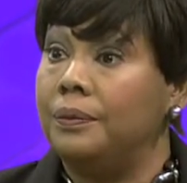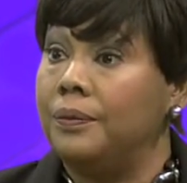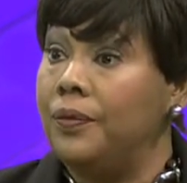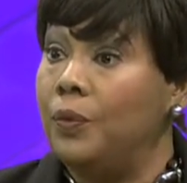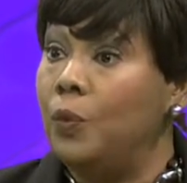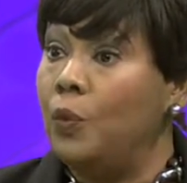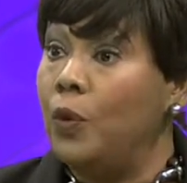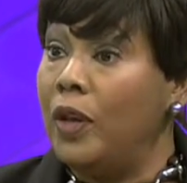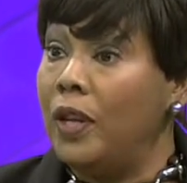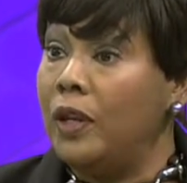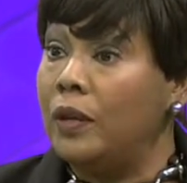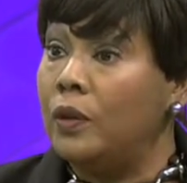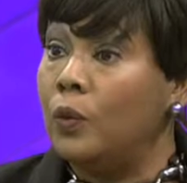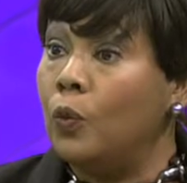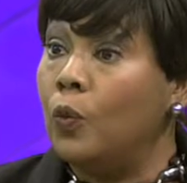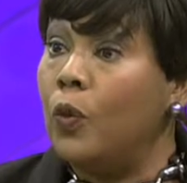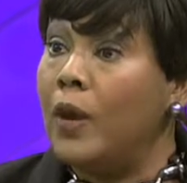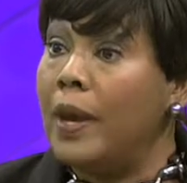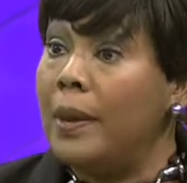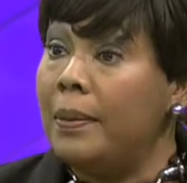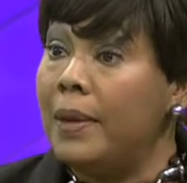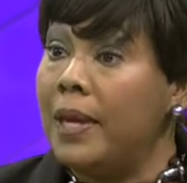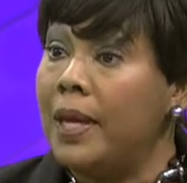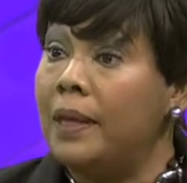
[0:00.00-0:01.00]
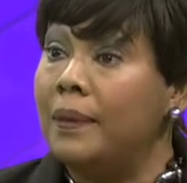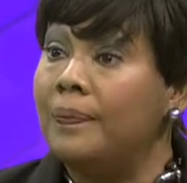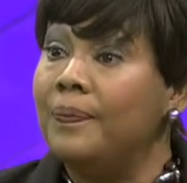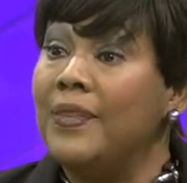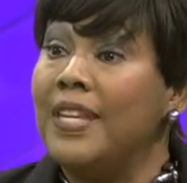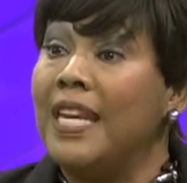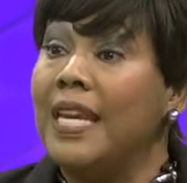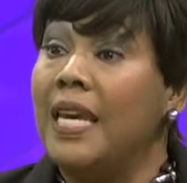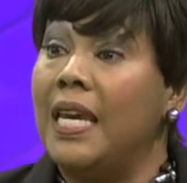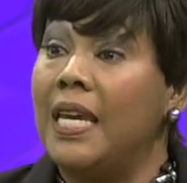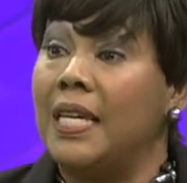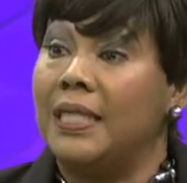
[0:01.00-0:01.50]
with women,
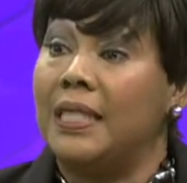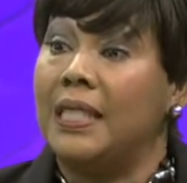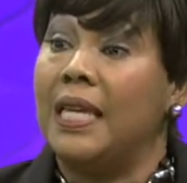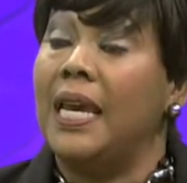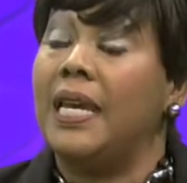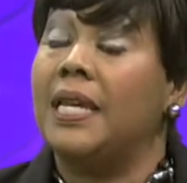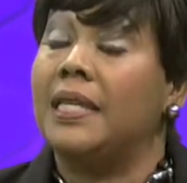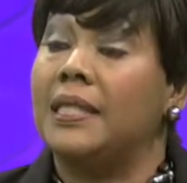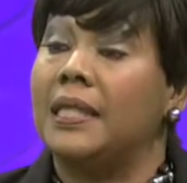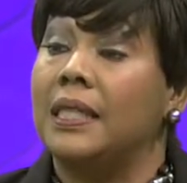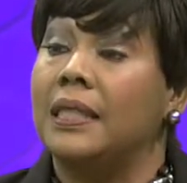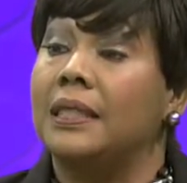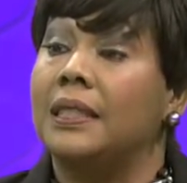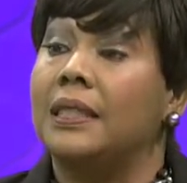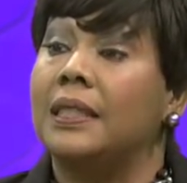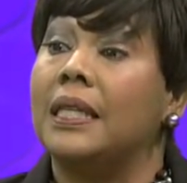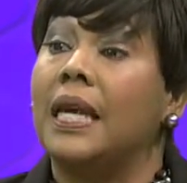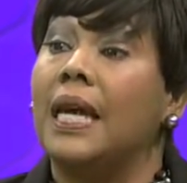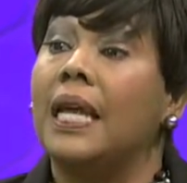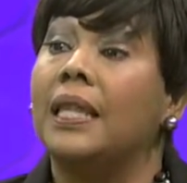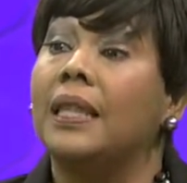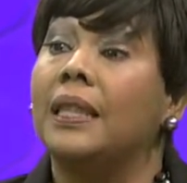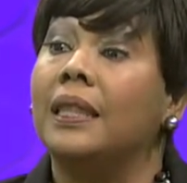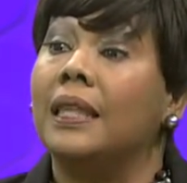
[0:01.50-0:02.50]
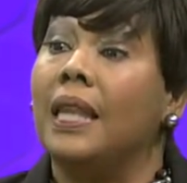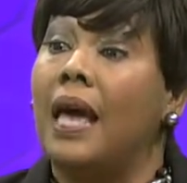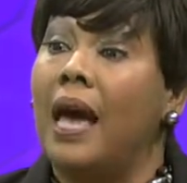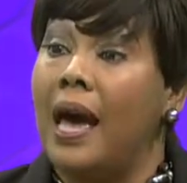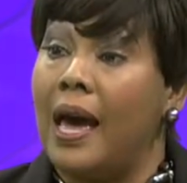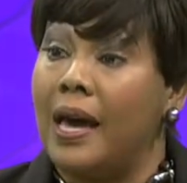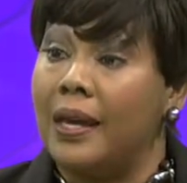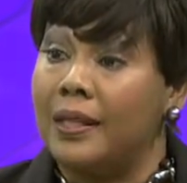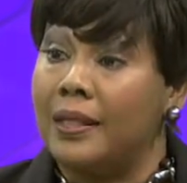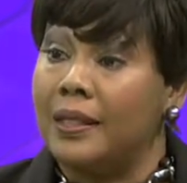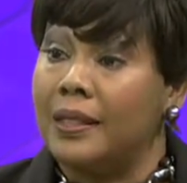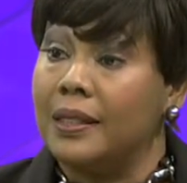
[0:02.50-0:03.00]
it takes us a
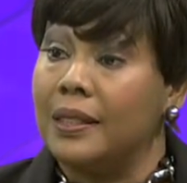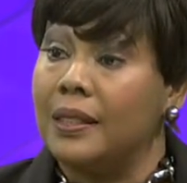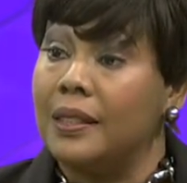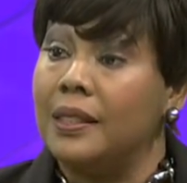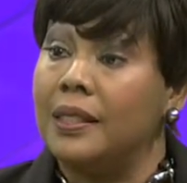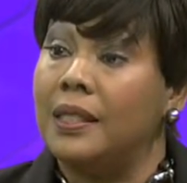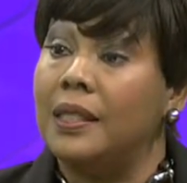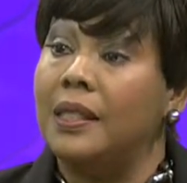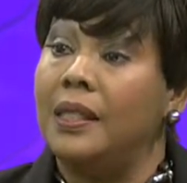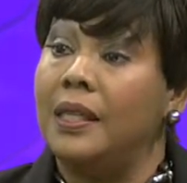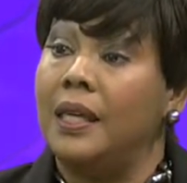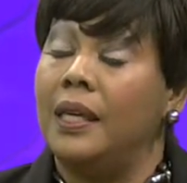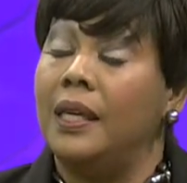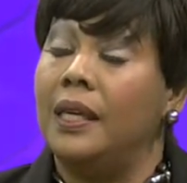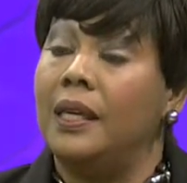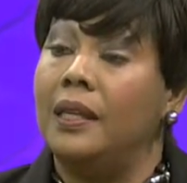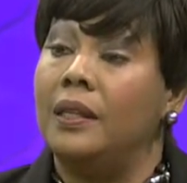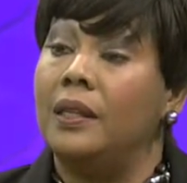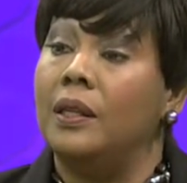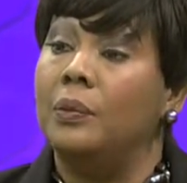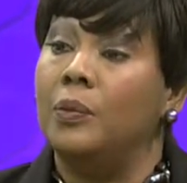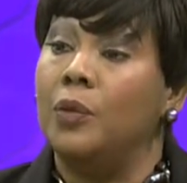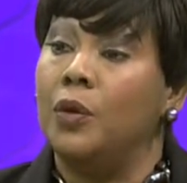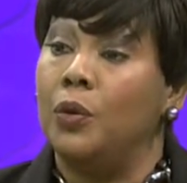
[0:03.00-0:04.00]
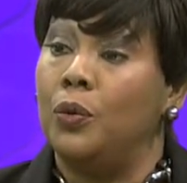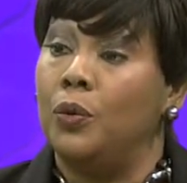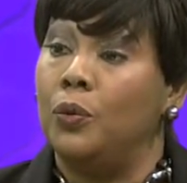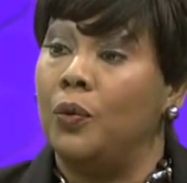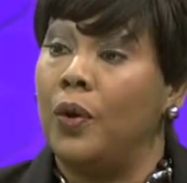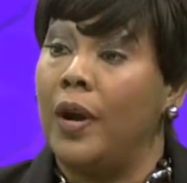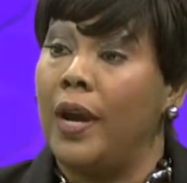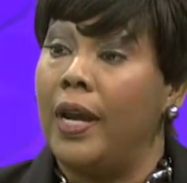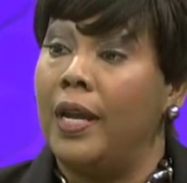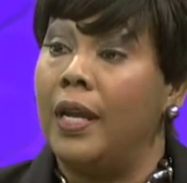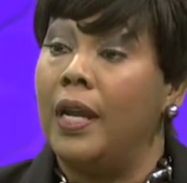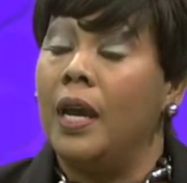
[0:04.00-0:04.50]
lot to get in the mood,
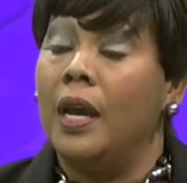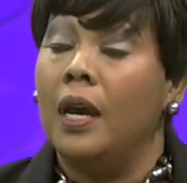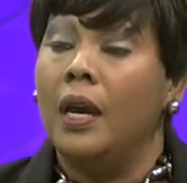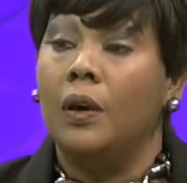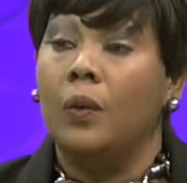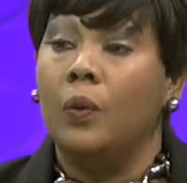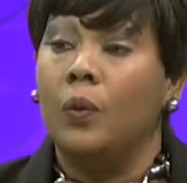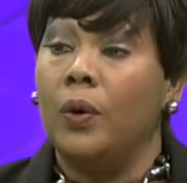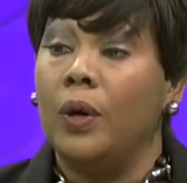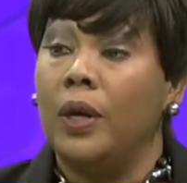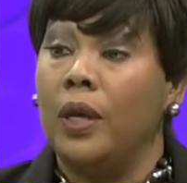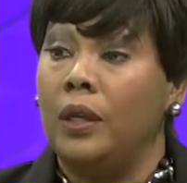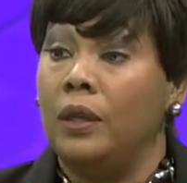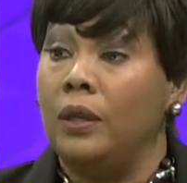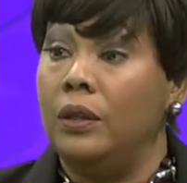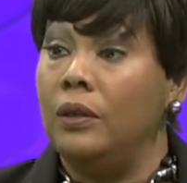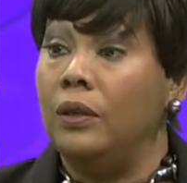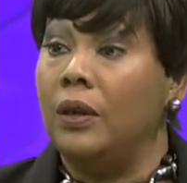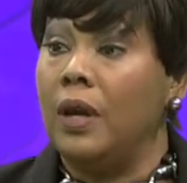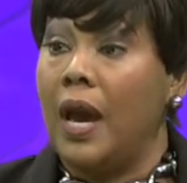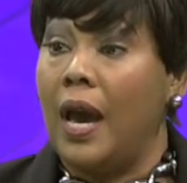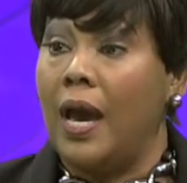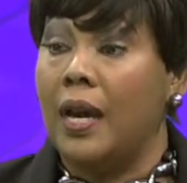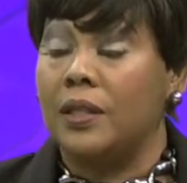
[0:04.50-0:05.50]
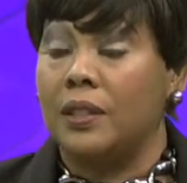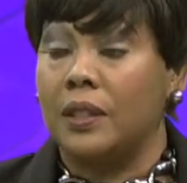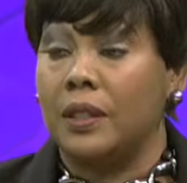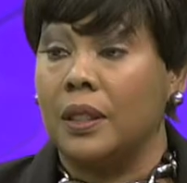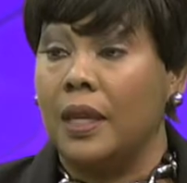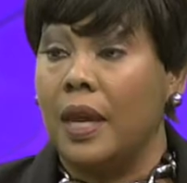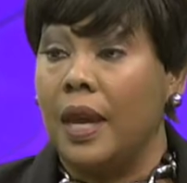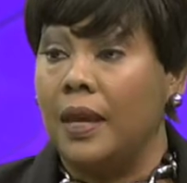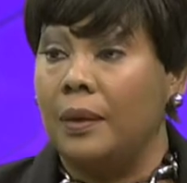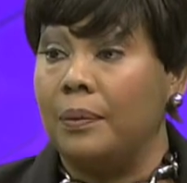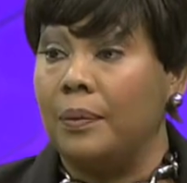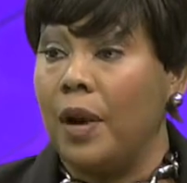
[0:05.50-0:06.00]
right? You guys are
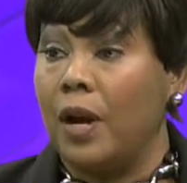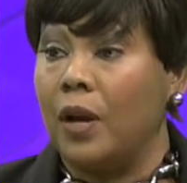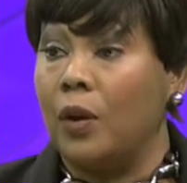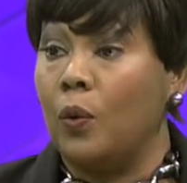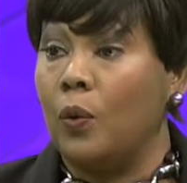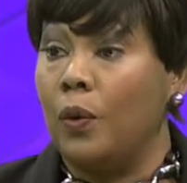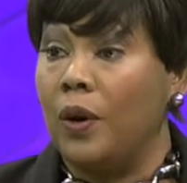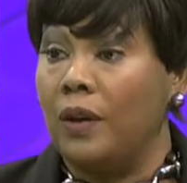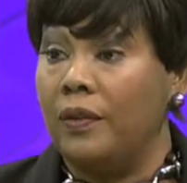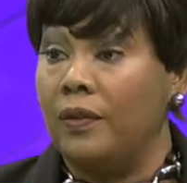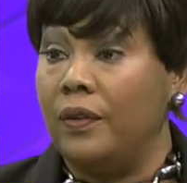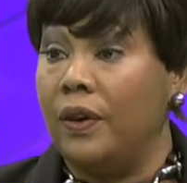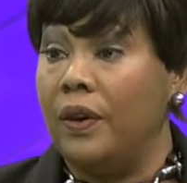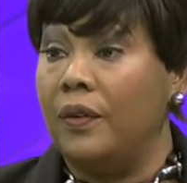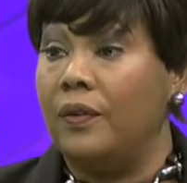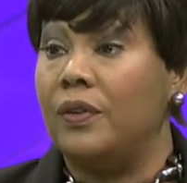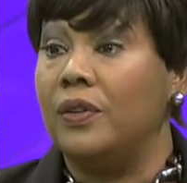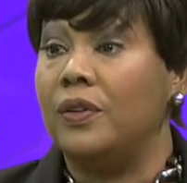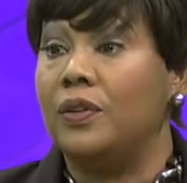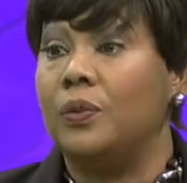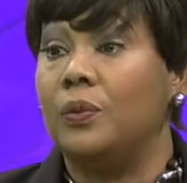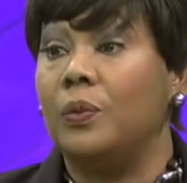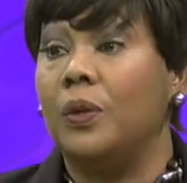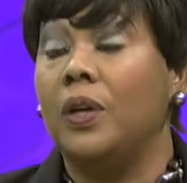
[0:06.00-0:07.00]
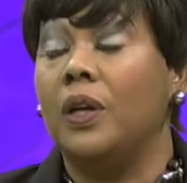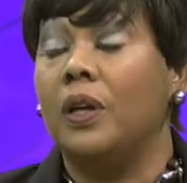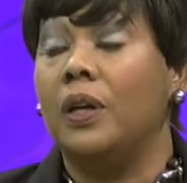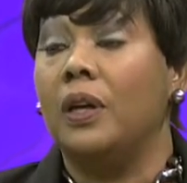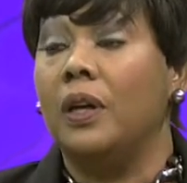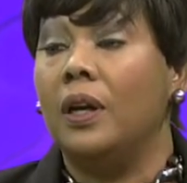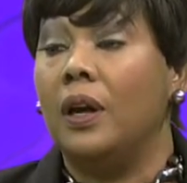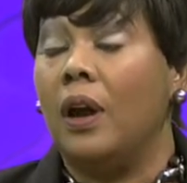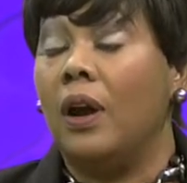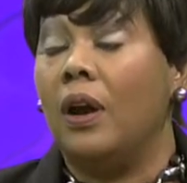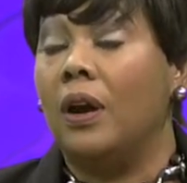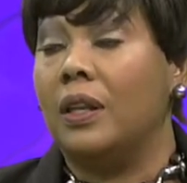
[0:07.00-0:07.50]
like microwave ovens. We
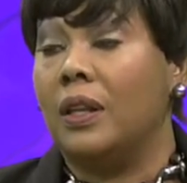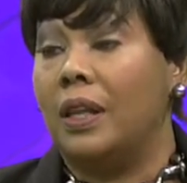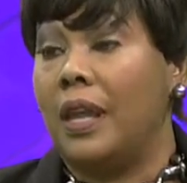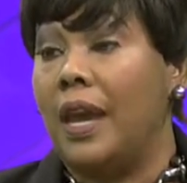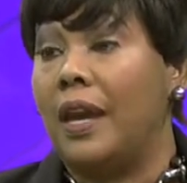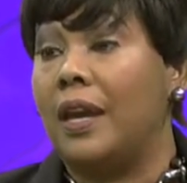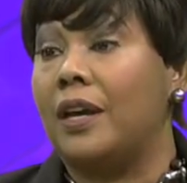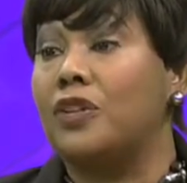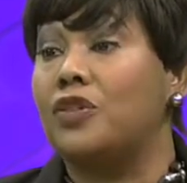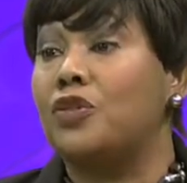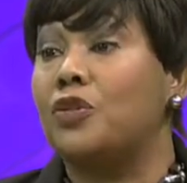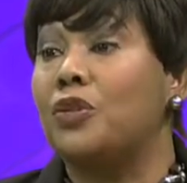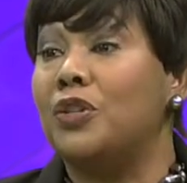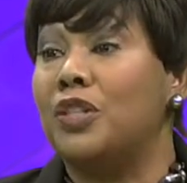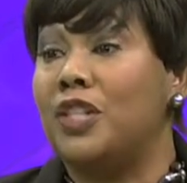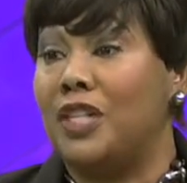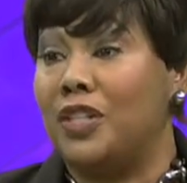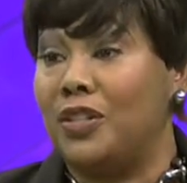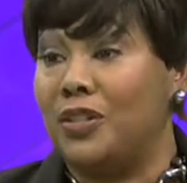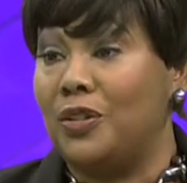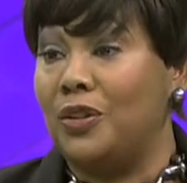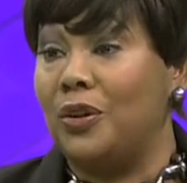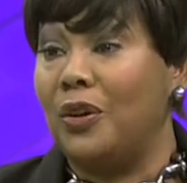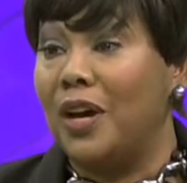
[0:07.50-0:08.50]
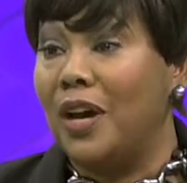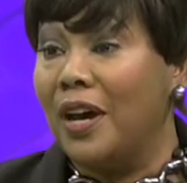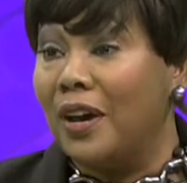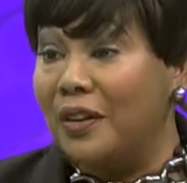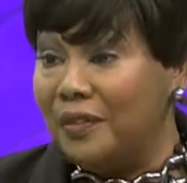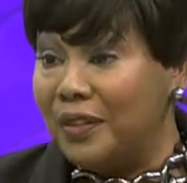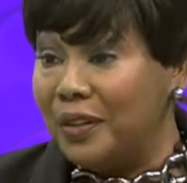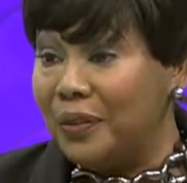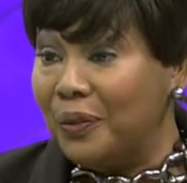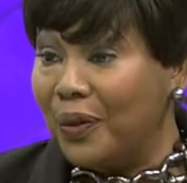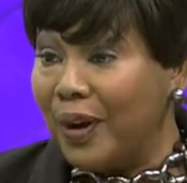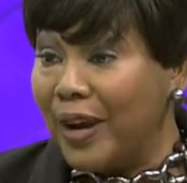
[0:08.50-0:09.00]
are like a traditional
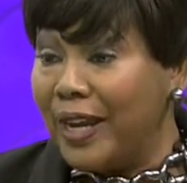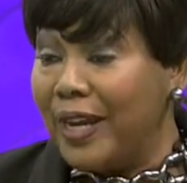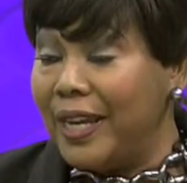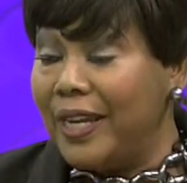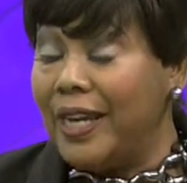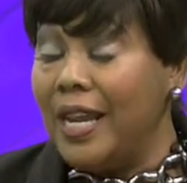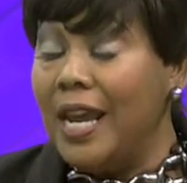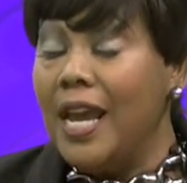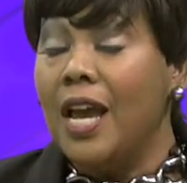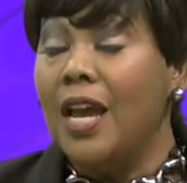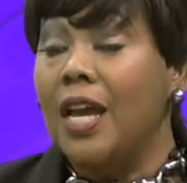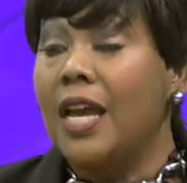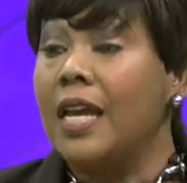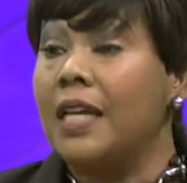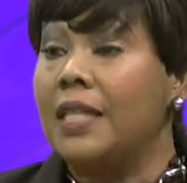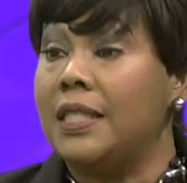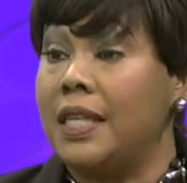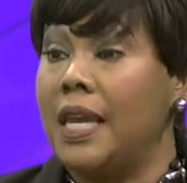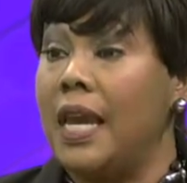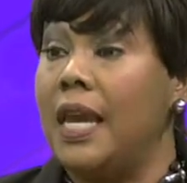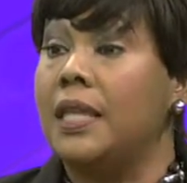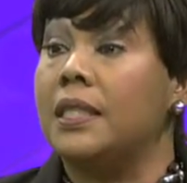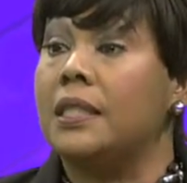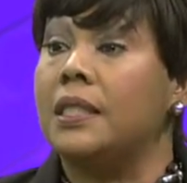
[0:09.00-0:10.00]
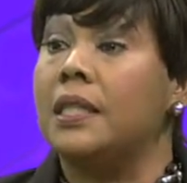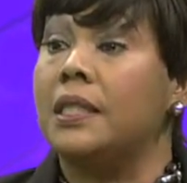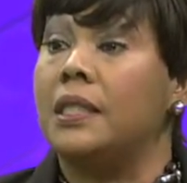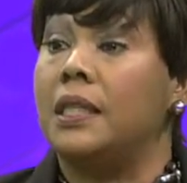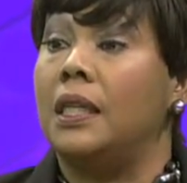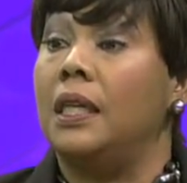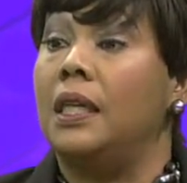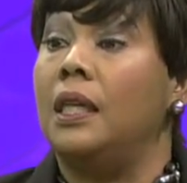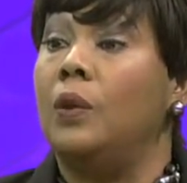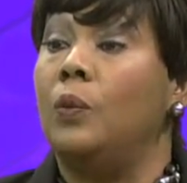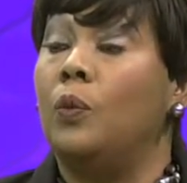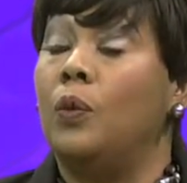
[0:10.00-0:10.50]
oven, right? It takes us
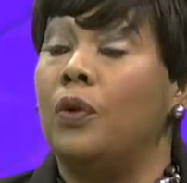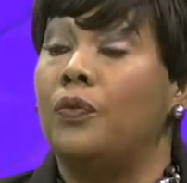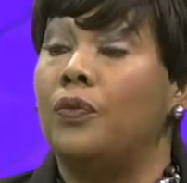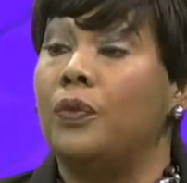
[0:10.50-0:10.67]
anywhere